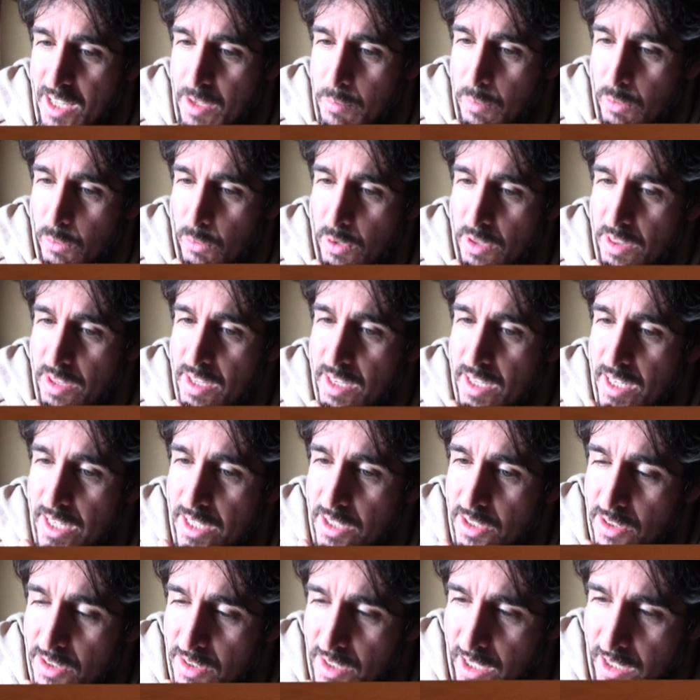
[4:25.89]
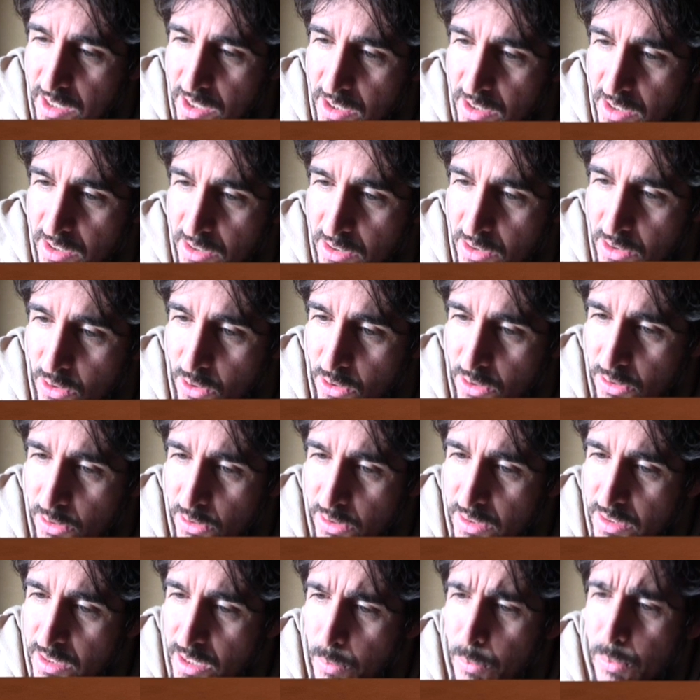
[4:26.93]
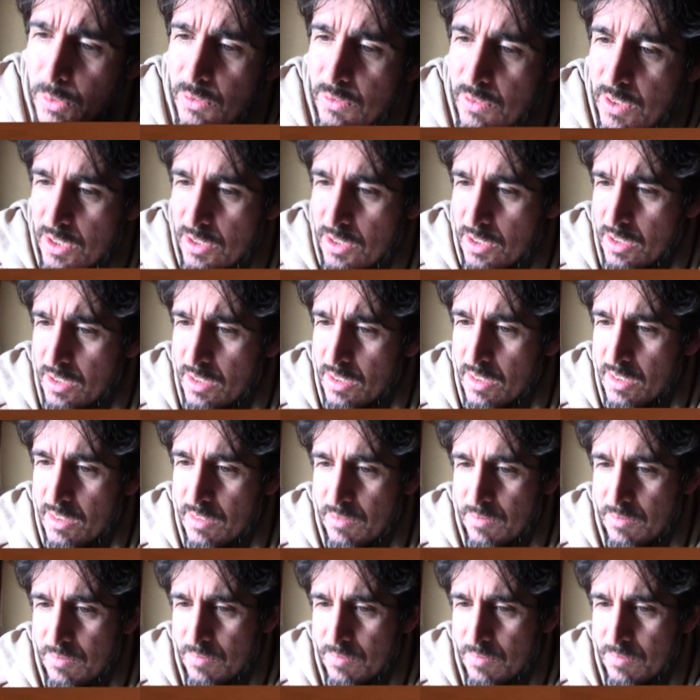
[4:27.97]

But within each section there's also subdivisions.